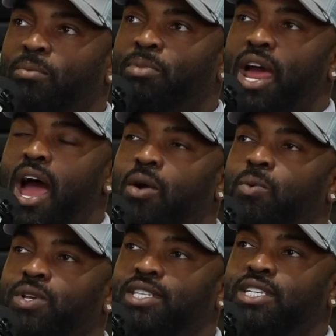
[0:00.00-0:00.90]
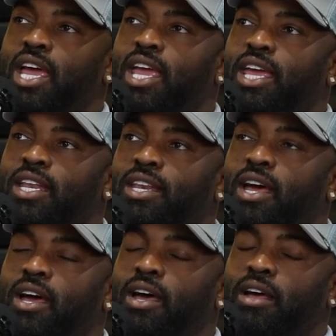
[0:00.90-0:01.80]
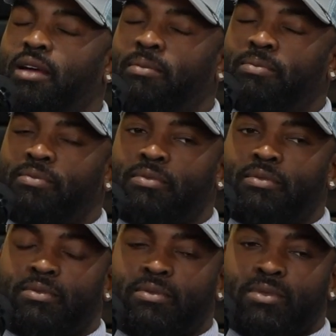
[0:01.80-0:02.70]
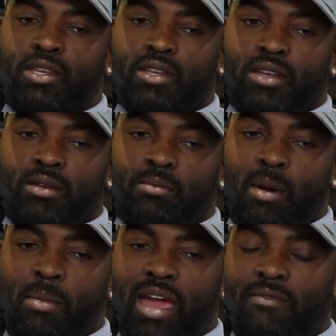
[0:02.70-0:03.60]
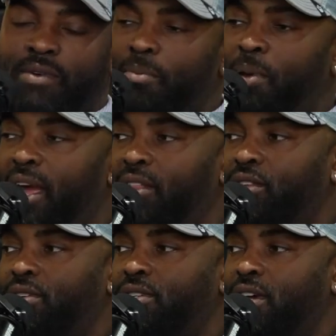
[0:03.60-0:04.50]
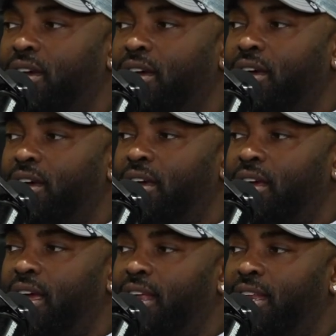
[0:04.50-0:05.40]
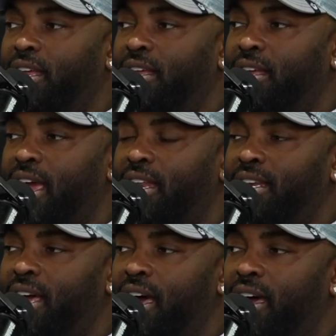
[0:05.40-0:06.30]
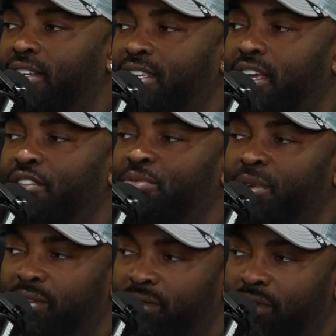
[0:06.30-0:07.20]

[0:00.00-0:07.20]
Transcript: but I was saying my man for the Panthers, 89, Steve Smith.